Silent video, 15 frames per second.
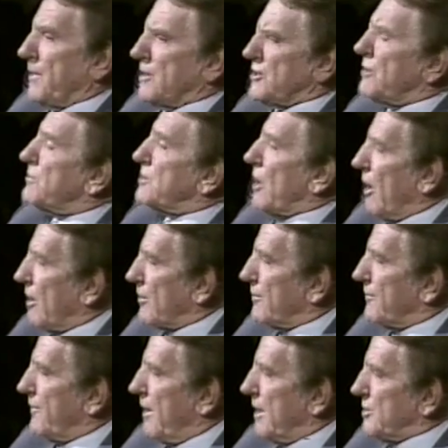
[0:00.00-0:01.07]
She was
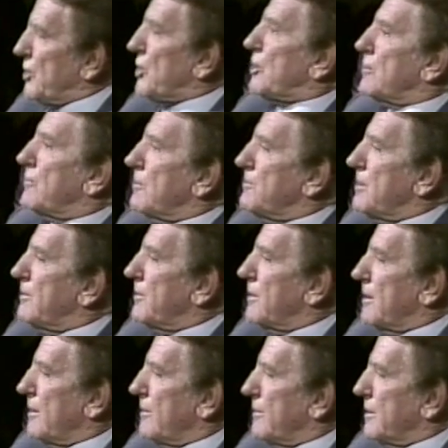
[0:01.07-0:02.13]
horrified. She could remember
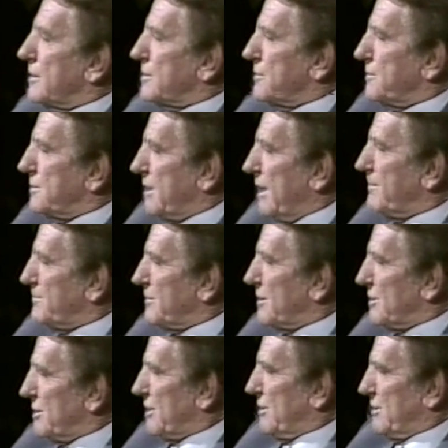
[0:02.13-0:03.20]
the lawyers who
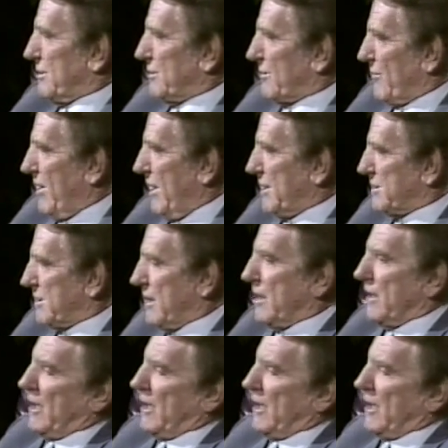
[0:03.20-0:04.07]
tempted Jesus Christ,